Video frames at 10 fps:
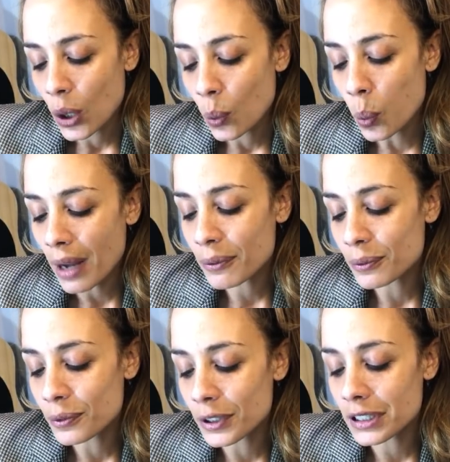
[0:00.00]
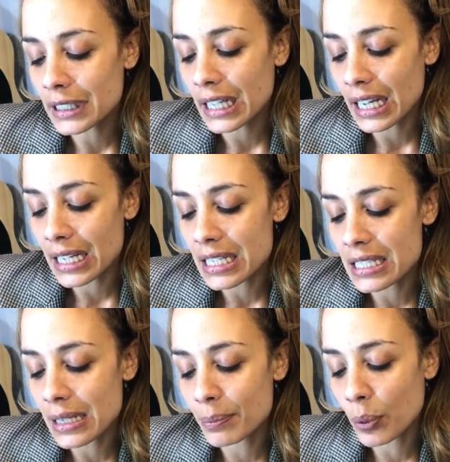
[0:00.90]
what really is
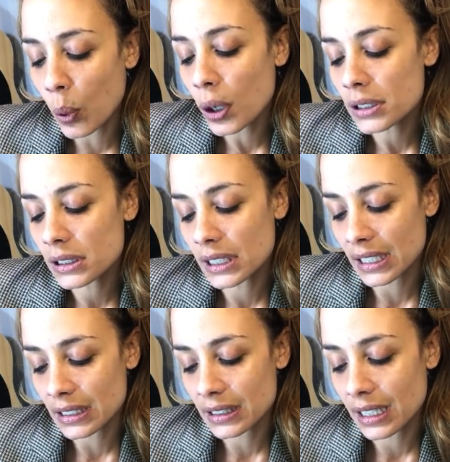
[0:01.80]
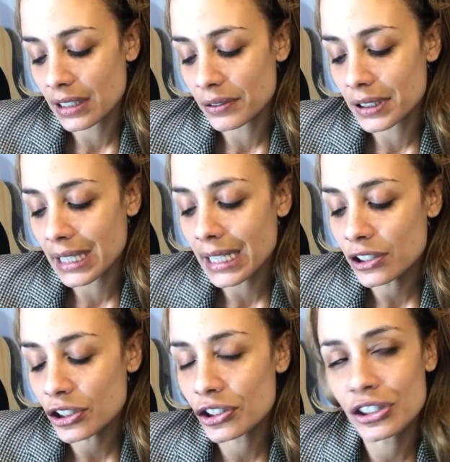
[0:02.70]
important in a
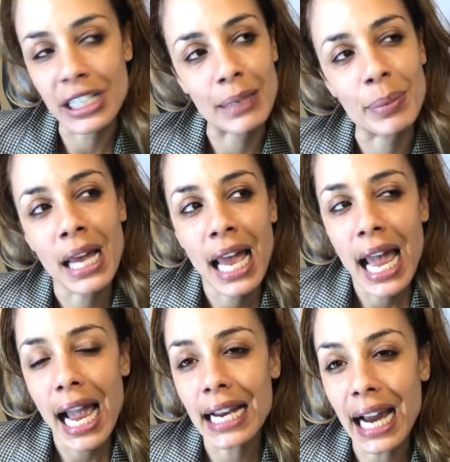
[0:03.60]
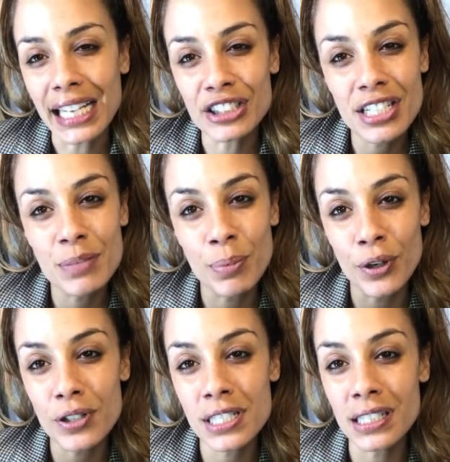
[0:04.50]
relationship? And I just
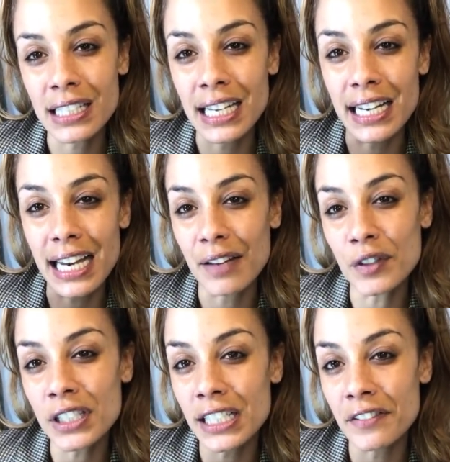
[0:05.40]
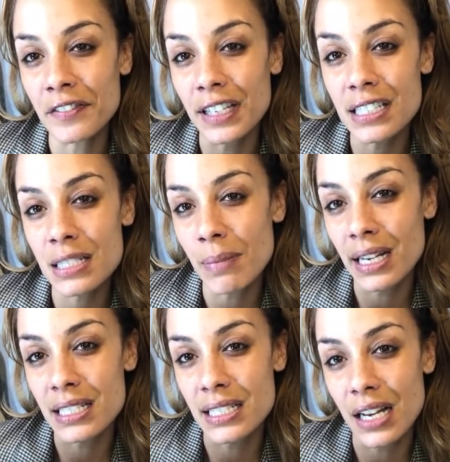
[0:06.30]
personally can never convince
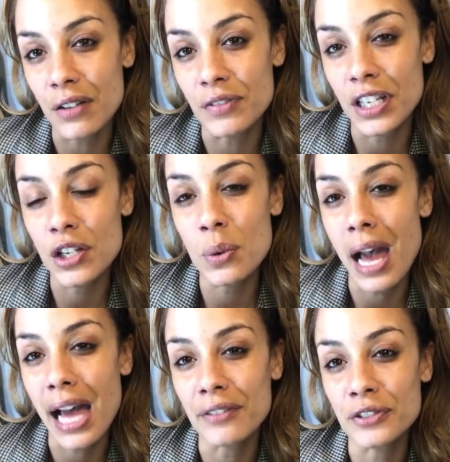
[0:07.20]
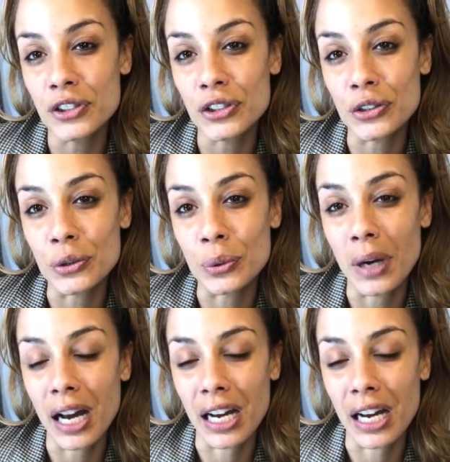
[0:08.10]
myself that you have to